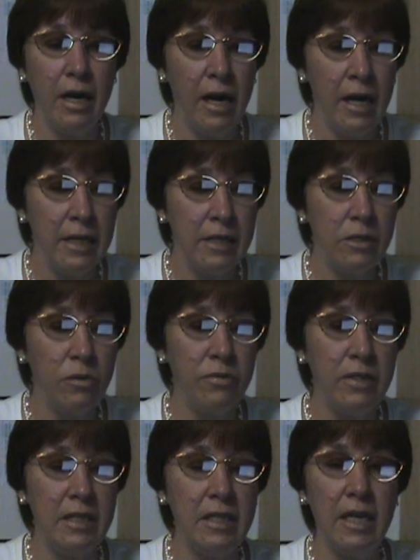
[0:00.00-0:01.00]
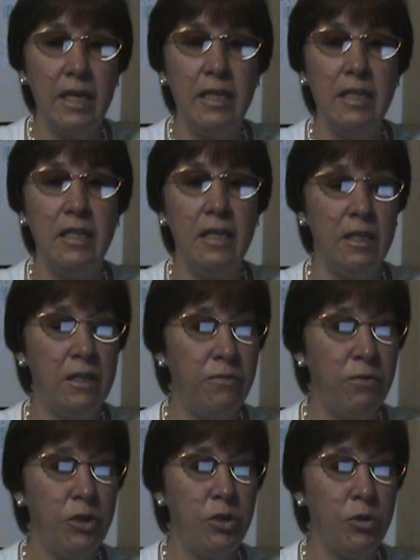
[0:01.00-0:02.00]
eyes of the targeted
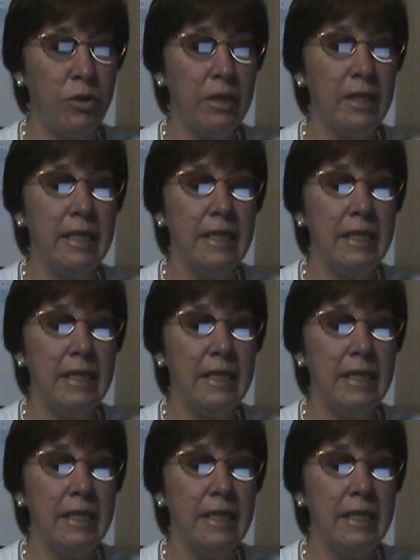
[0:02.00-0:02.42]
individual,